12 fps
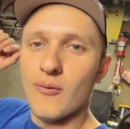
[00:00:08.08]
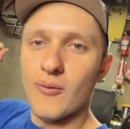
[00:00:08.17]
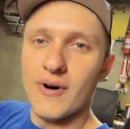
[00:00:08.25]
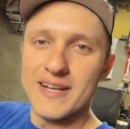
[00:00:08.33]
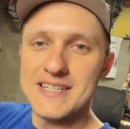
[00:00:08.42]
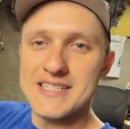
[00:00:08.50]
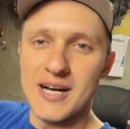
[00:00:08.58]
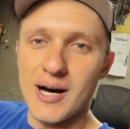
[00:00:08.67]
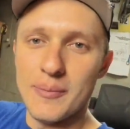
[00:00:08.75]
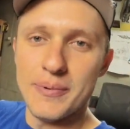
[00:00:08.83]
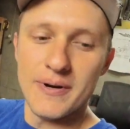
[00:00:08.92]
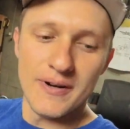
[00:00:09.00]
What is
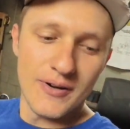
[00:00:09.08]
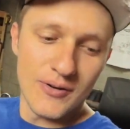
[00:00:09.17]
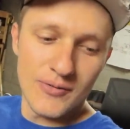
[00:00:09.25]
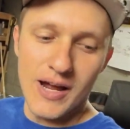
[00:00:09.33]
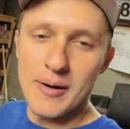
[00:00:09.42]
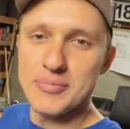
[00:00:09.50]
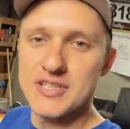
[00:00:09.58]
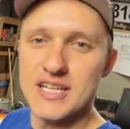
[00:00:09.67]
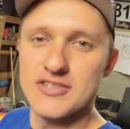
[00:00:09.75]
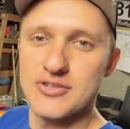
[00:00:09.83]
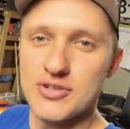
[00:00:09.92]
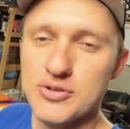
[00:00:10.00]
up, Rad
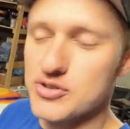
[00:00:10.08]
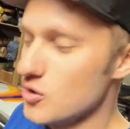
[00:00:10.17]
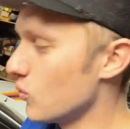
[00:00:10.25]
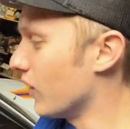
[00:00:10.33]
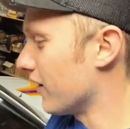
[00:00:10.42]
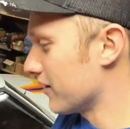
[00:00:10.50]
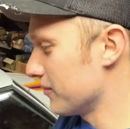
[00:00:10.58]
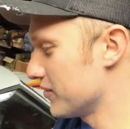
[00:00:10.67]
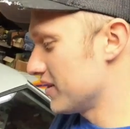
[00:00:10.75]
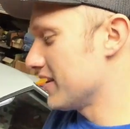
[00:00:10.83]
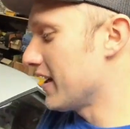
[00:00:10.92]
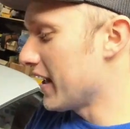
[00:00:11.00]
Potential YouTube? Welcome
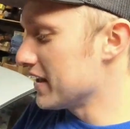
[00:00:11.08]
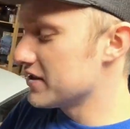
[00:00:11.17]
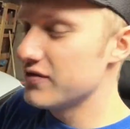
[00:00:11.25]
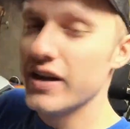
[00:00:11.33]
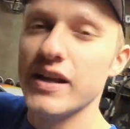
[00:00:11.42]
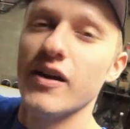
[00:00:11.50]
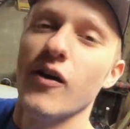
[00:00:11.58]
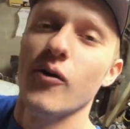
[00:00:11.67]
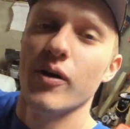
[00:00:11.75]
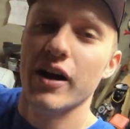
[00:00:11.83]
to today's video.